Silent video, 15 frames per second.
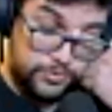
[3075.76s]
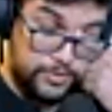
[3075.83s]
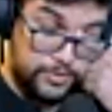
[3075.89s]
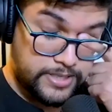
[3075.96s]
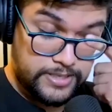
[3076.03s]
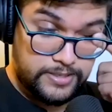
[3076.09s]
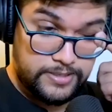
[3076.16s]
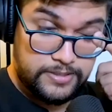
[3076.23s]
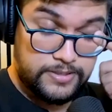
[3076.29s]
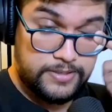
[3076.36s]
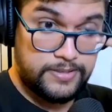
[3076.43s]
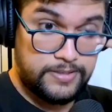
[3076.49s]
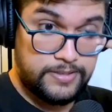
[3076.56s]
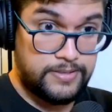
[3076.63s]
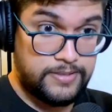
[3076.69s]
crazy
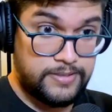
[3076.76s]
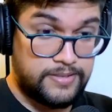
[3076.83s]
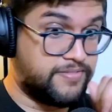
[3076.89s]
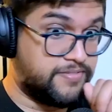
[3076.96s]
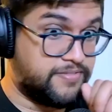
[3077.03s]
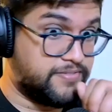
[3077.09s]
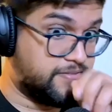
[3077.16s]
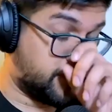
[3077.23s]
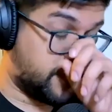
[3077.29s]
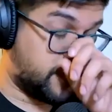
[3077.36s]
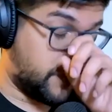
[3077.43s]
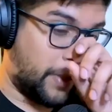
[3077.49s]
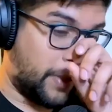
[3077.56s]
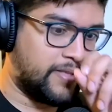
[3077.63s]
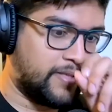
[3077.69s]
as hell."
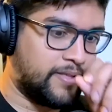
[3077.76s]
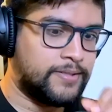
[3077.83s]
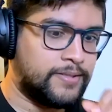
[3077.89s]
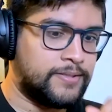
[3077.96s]
That dude,